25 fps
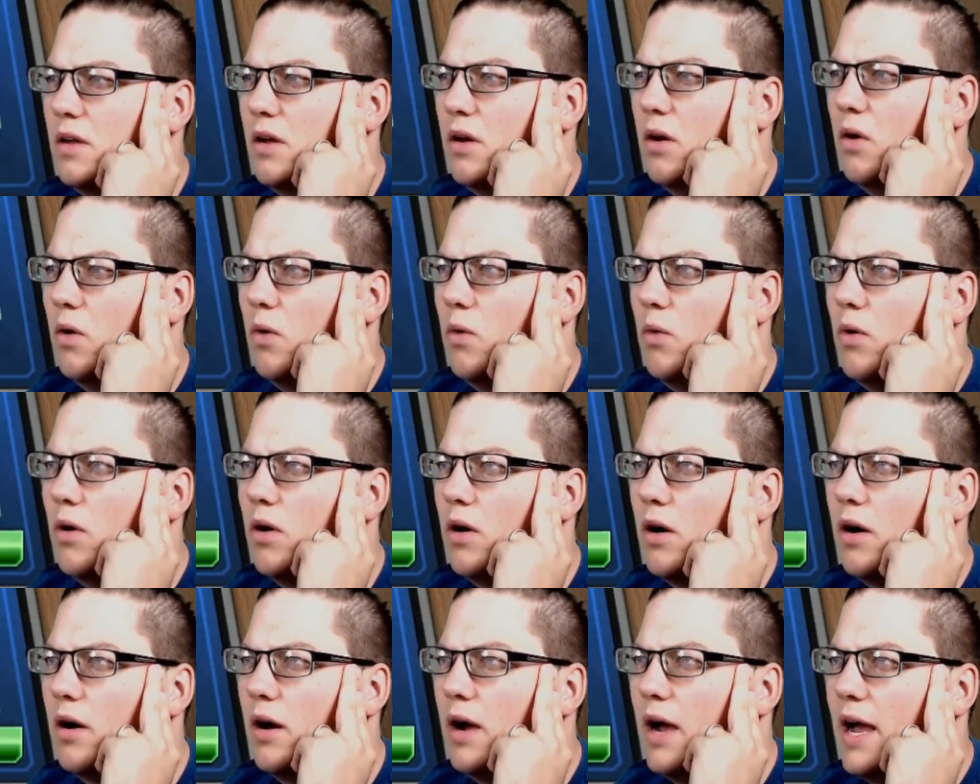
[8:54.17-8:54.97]

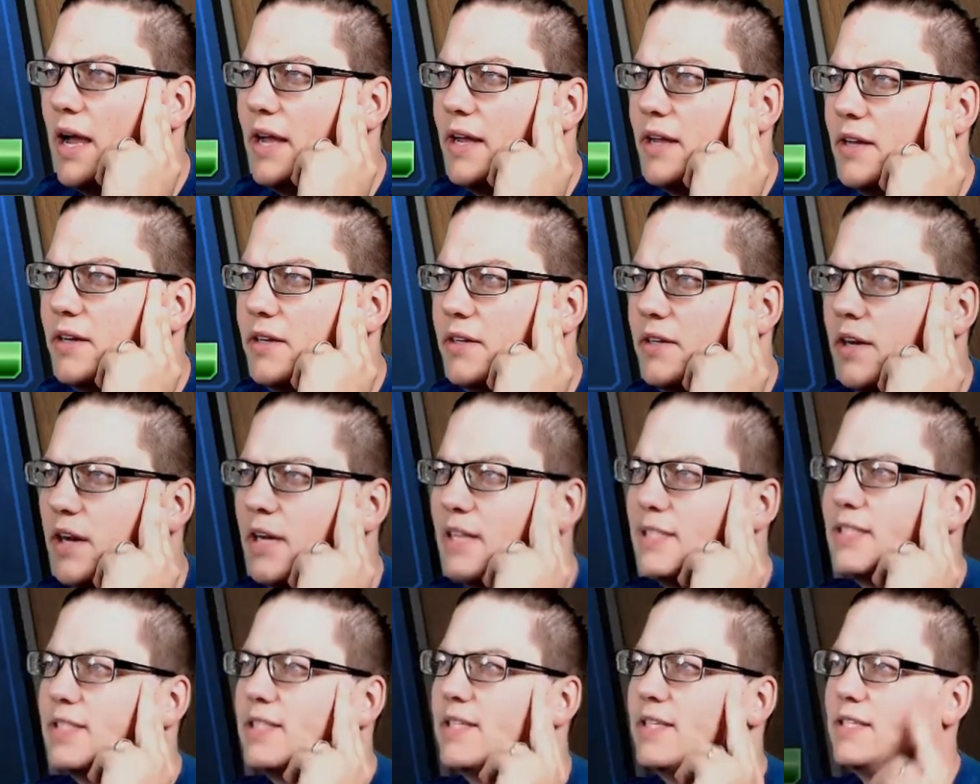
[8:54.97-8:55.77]
Or I could
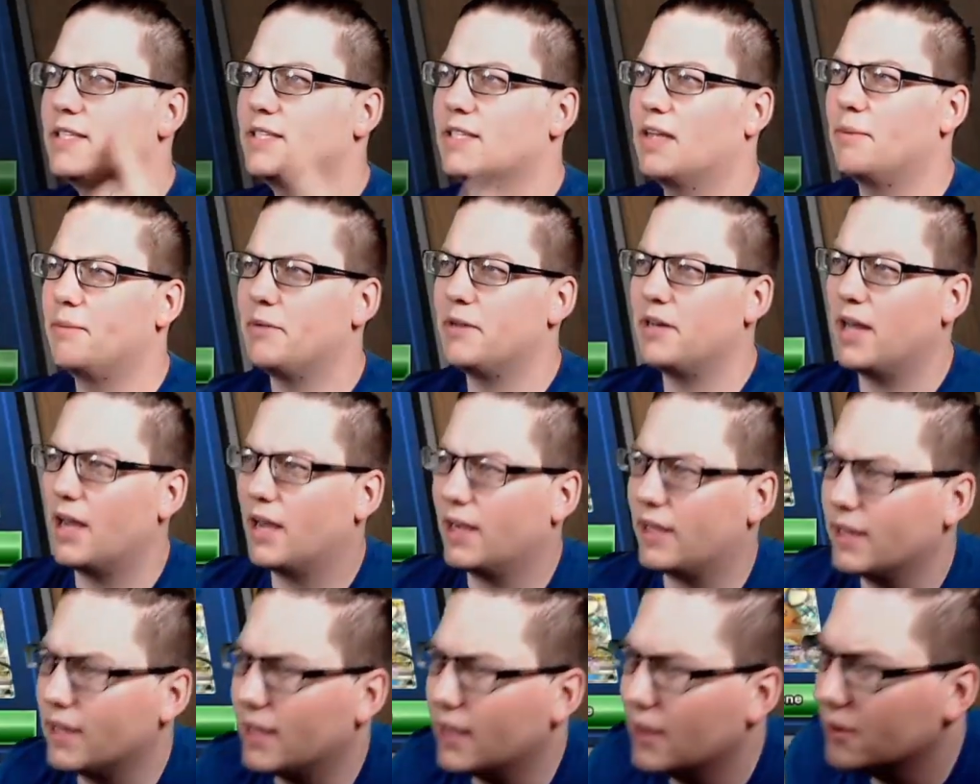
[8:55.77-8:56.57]
gust this up and
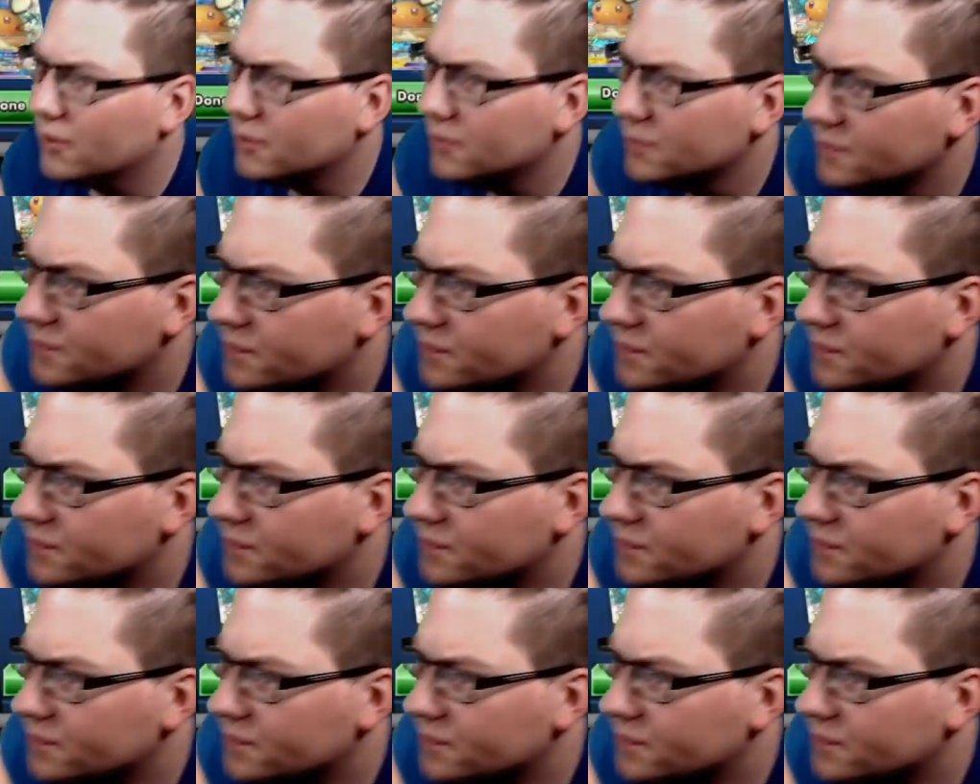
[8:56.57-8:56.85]
knock it out.